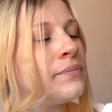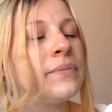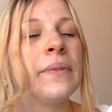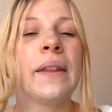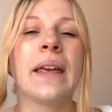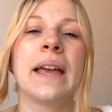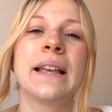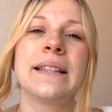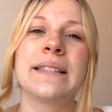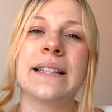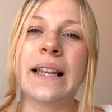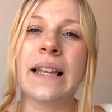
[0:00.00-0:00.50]

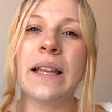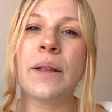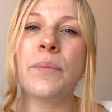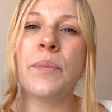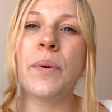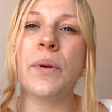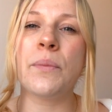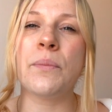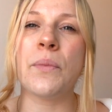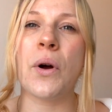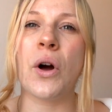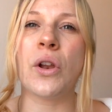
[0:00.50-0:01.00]
it's a little
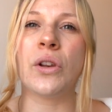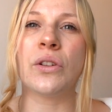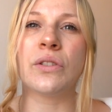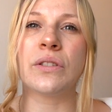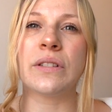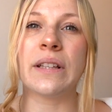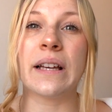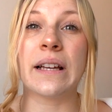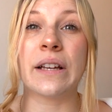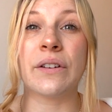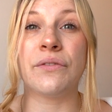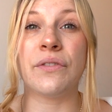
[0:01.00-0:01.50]
bit more,
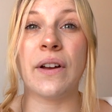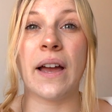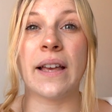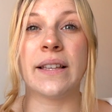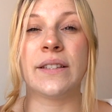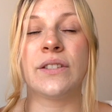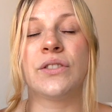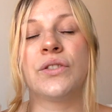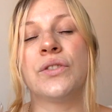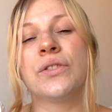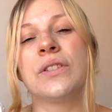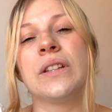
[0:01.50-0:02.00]
looks like a
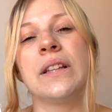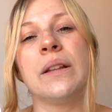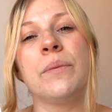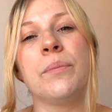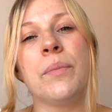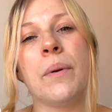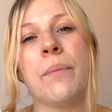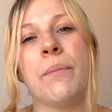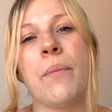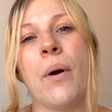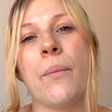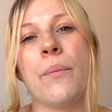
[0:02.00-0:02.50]
vest, so it's a little
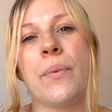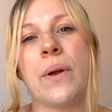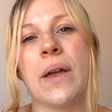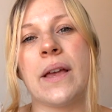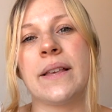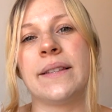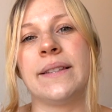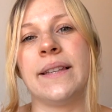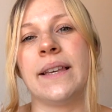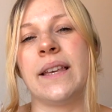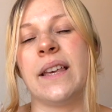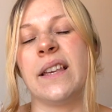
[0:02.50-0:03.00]
bit more
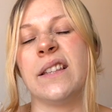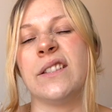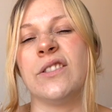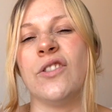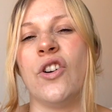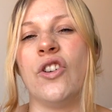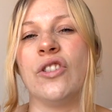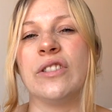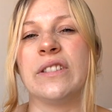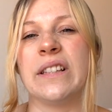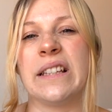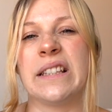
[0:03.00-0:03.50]
basic. It's
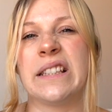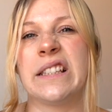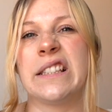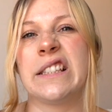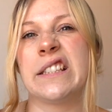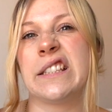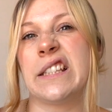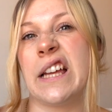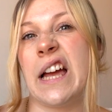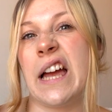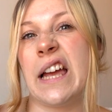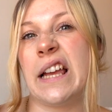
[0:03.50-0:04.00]
not as like
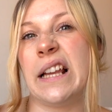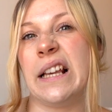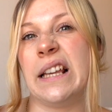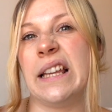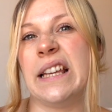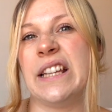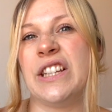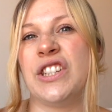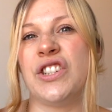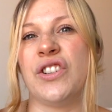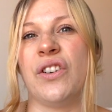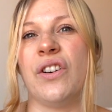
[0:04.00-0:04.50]

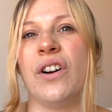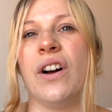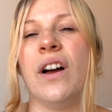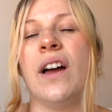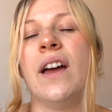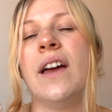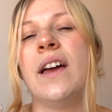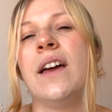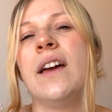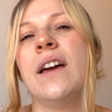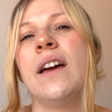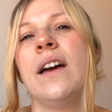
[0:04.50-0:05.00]
stylish, or
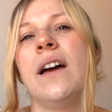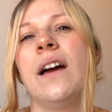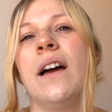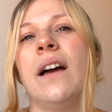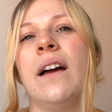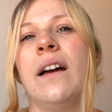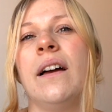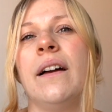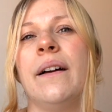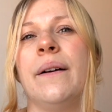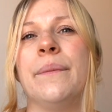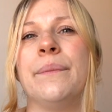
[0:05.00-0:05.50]

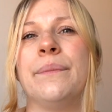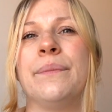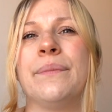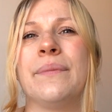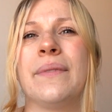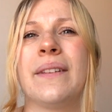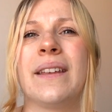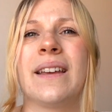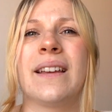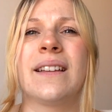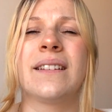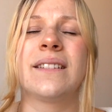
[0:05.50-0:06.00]

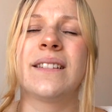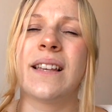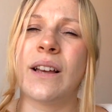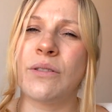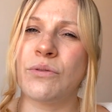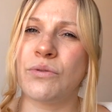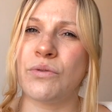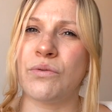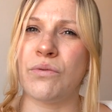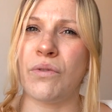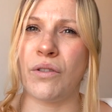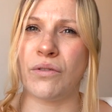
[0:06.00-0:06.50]
it
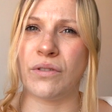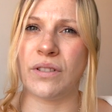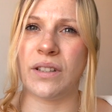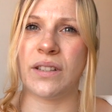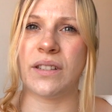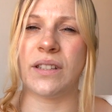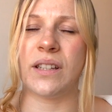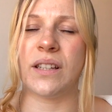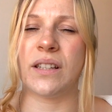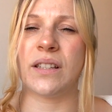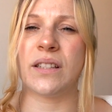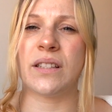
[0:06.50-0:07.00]
sounds wrong to
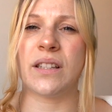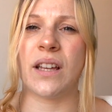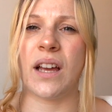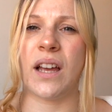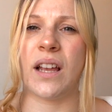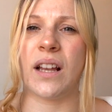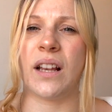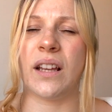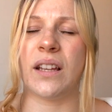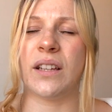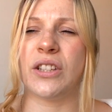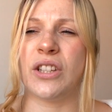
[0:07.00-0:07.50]
say
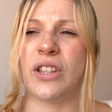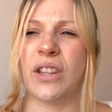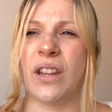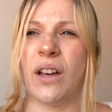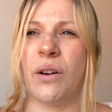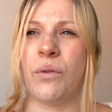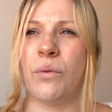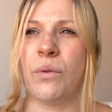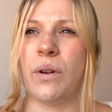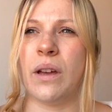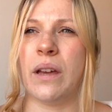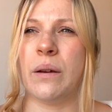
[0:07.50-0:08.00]
stylish in
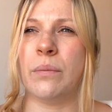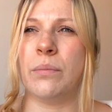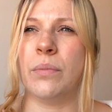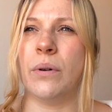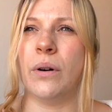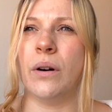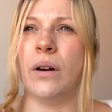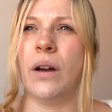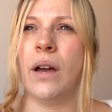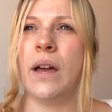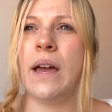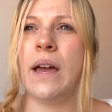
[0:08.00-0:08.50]
that way, but